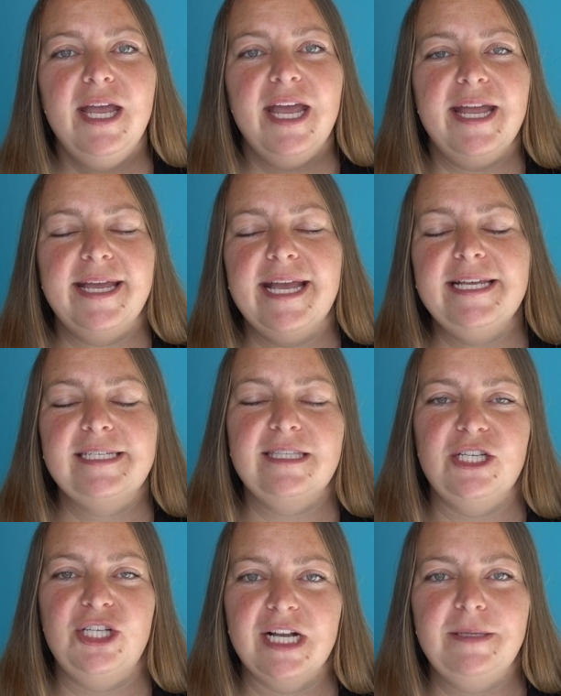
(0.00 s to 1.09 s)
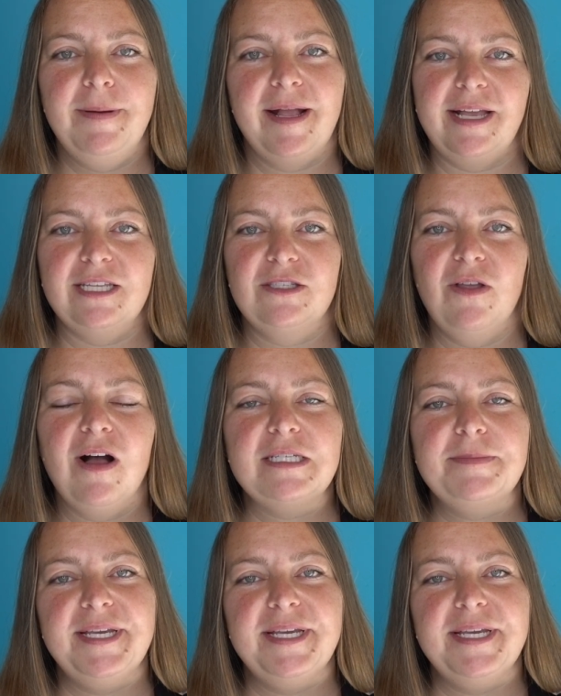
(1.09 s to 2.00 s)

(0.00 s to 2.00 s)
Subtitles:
in case the checked bag gets lost,